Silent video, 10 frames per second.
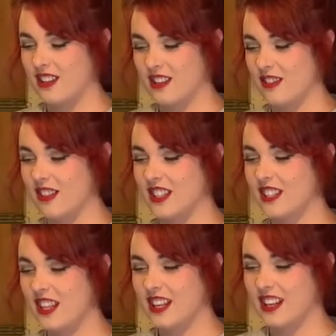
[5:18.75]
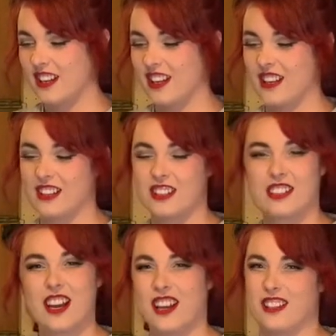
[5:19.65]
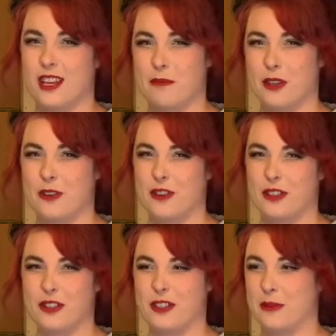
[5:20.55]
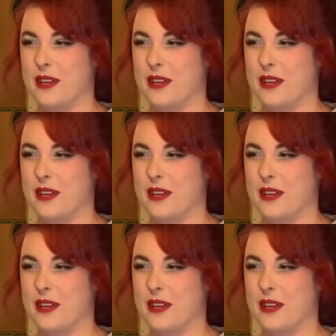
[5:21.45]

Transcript: you can see it and it just cuts up the costume,